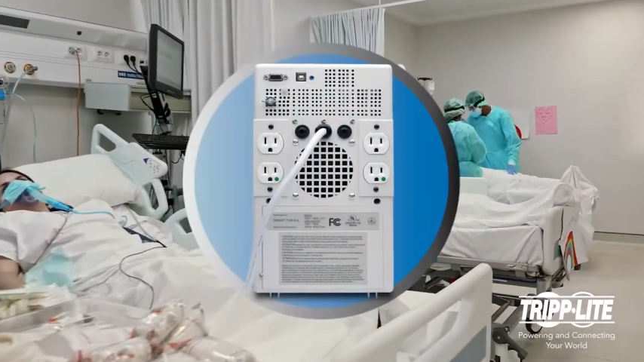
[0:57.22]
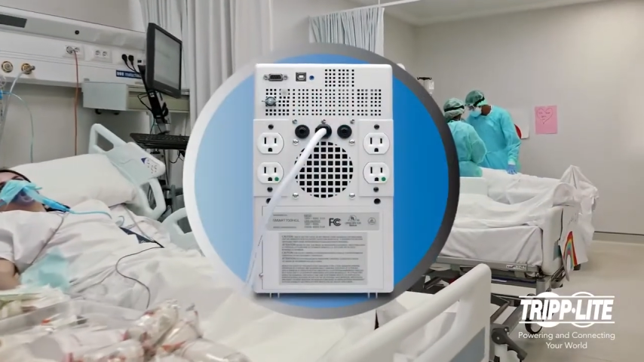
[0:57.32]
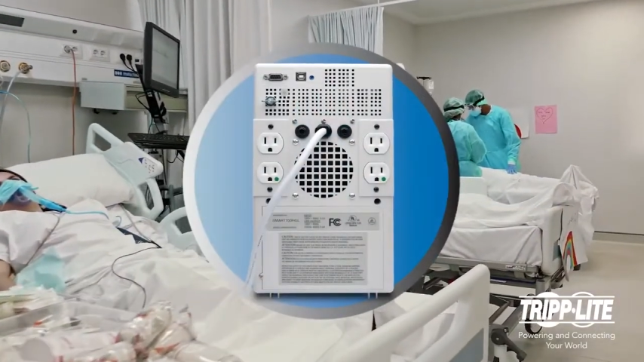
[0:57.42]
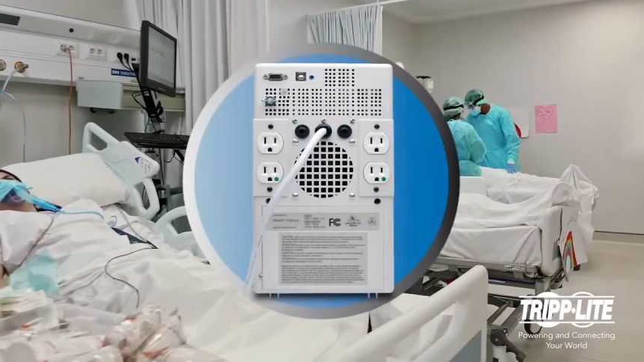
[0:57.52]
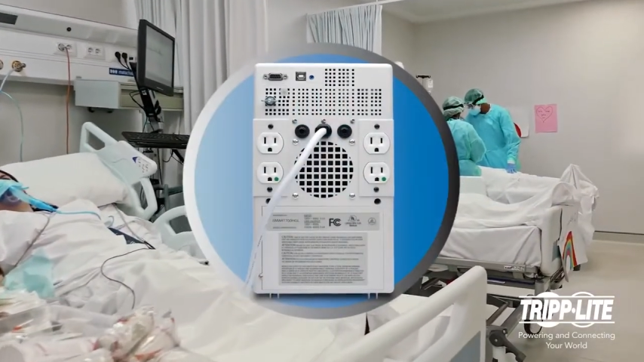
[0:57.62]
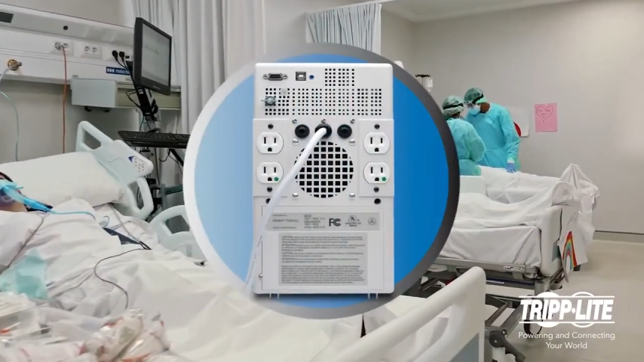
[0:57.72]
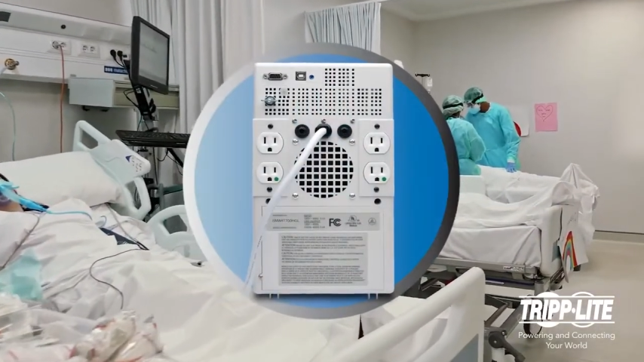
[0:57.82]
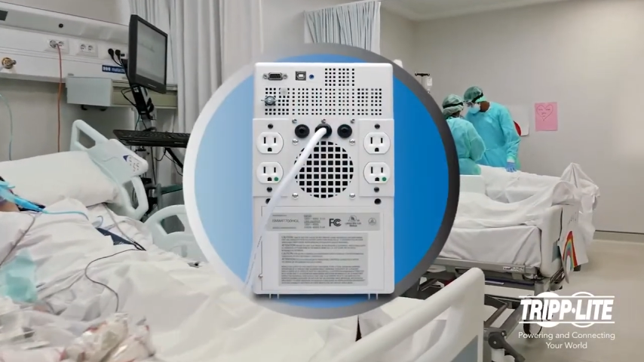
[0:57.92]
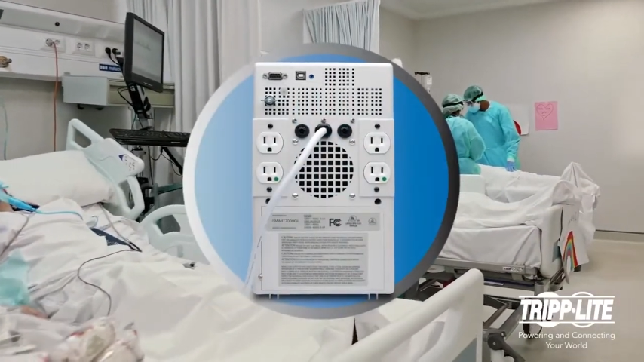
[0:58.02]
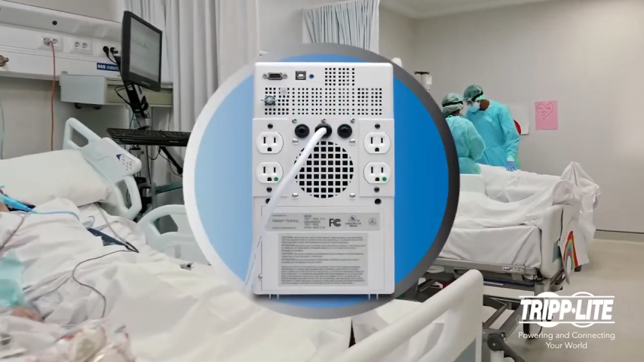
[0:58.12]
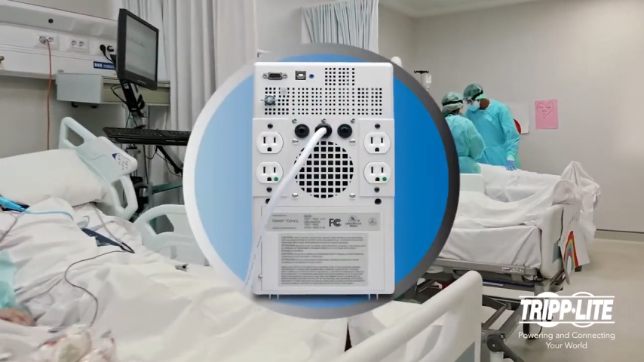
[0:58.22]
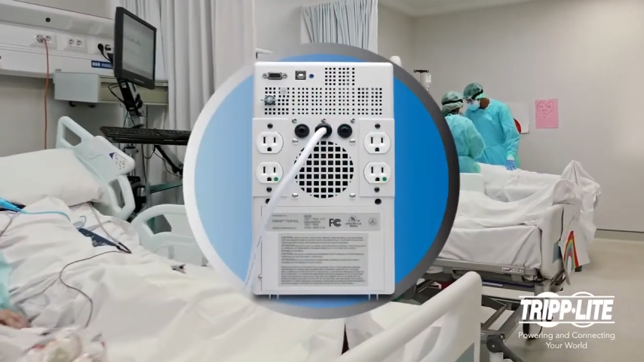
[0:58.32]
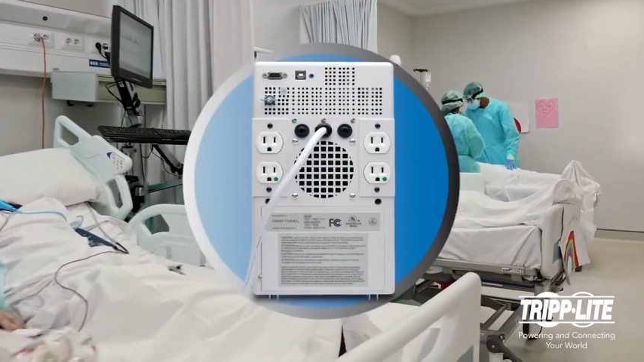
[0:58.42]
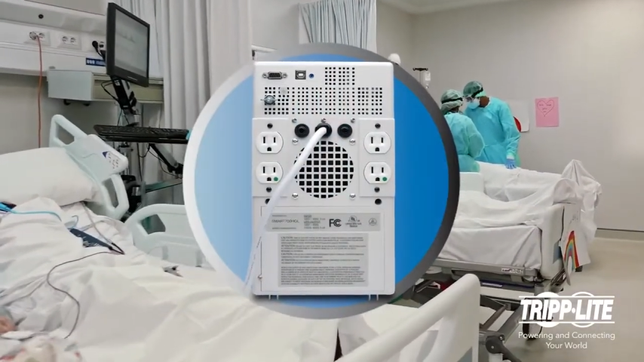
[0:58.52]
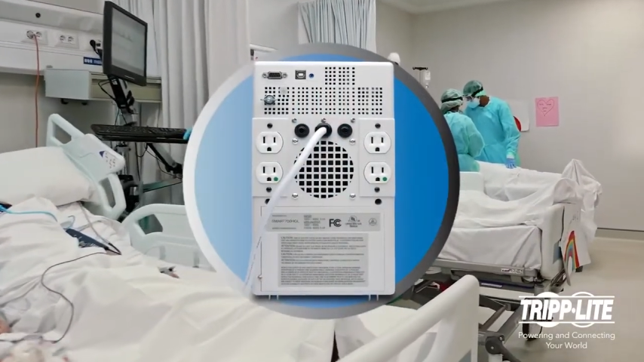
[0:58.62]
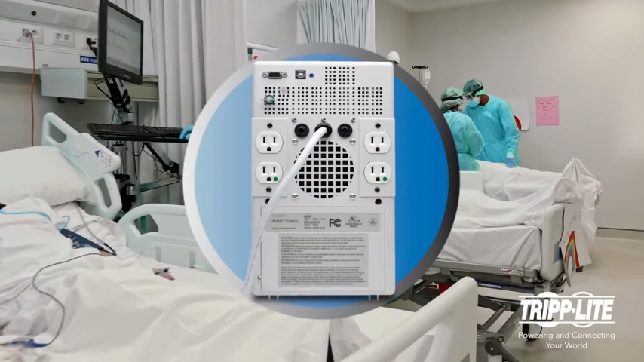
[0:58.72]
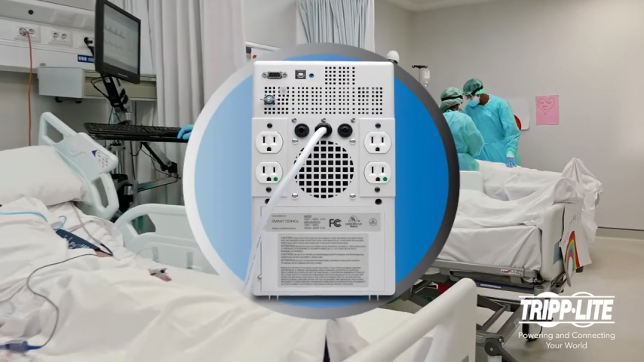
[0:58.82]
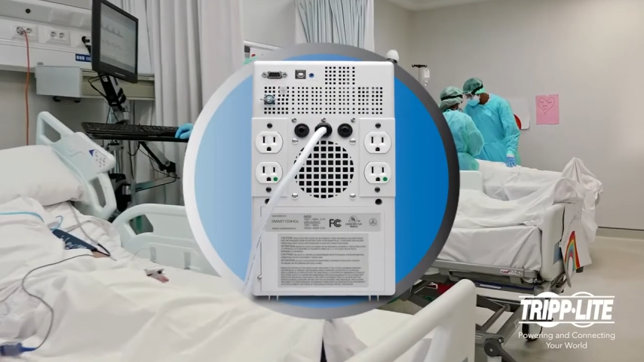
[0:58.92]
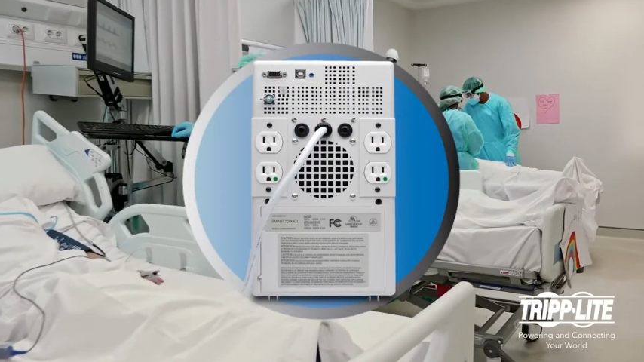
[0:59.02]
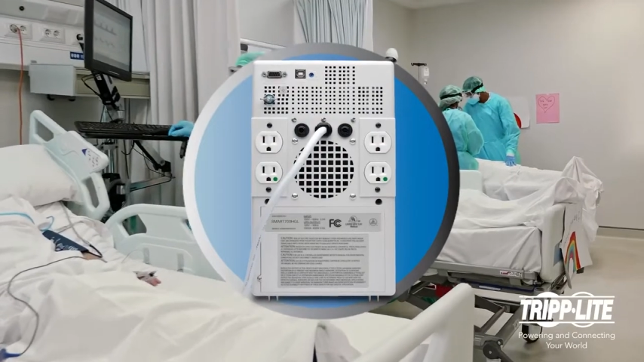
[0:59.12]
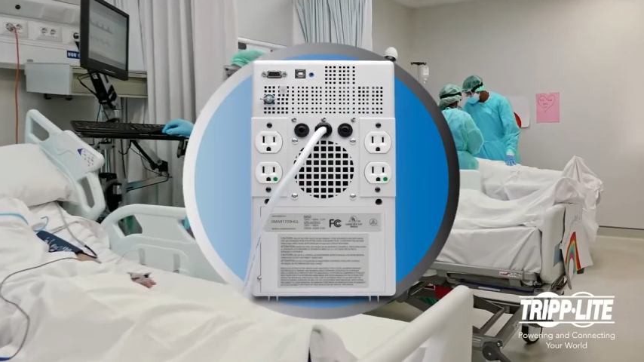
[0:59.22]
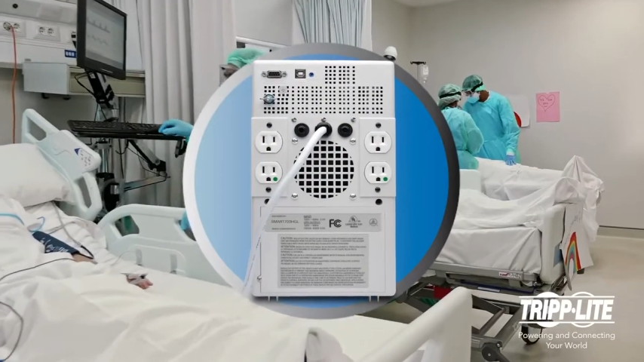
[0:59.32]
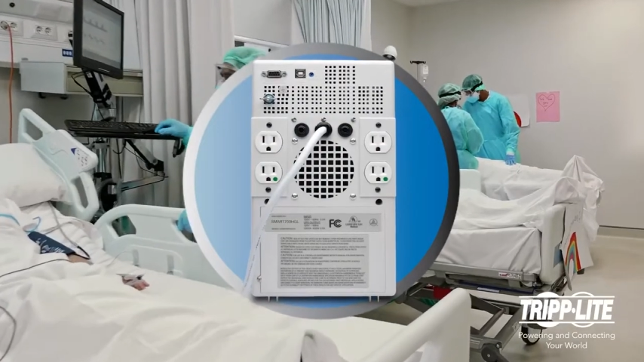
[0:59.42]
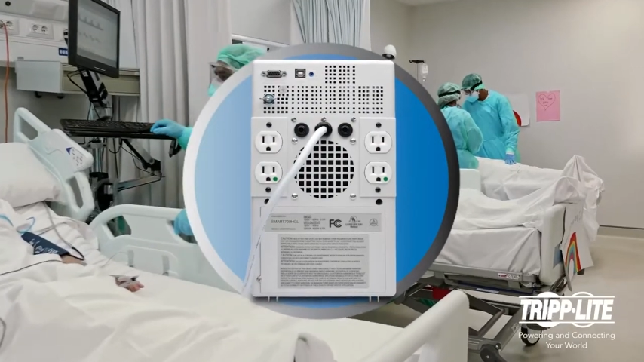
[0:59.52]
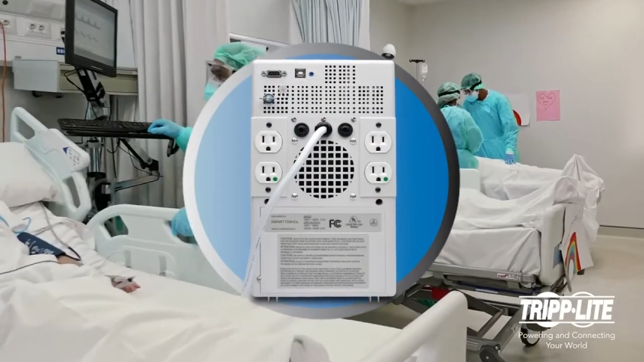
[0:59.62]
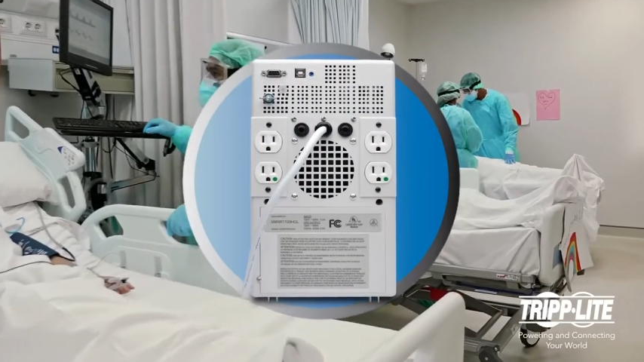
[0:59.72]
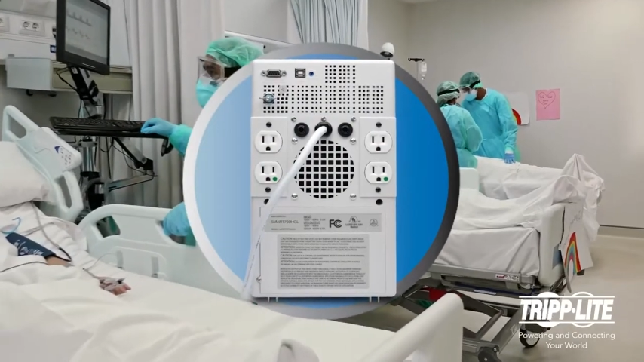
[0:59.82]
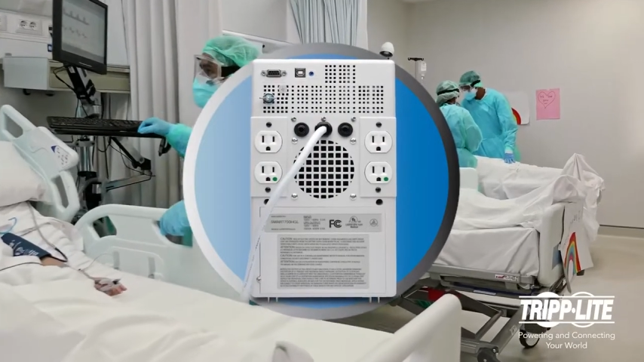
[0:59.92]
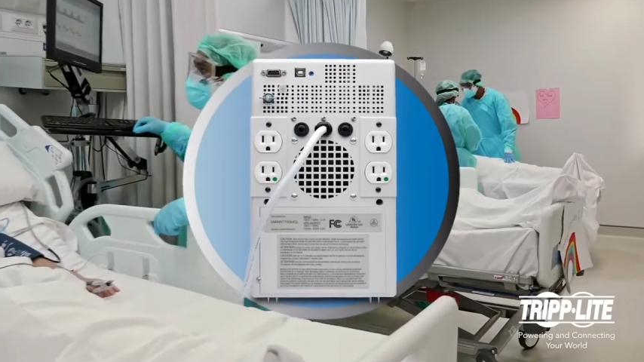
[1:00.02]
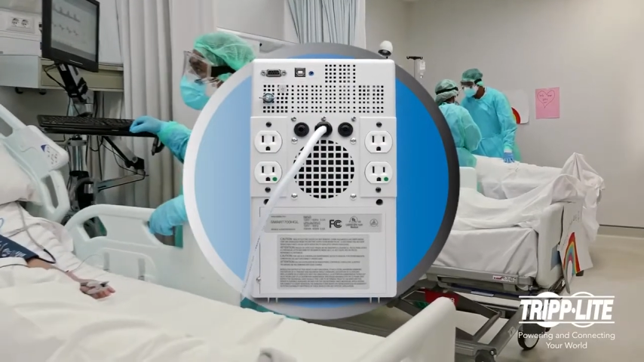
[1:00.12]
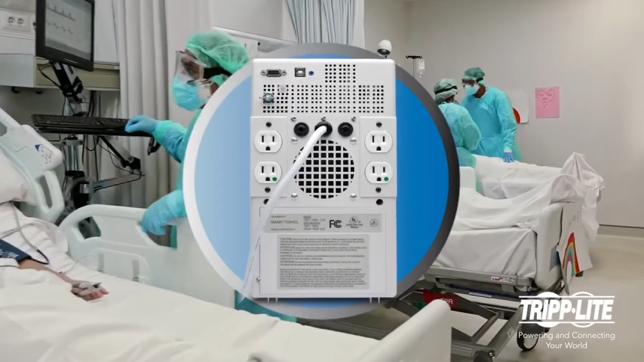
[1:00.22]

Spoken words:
(no speaker visible)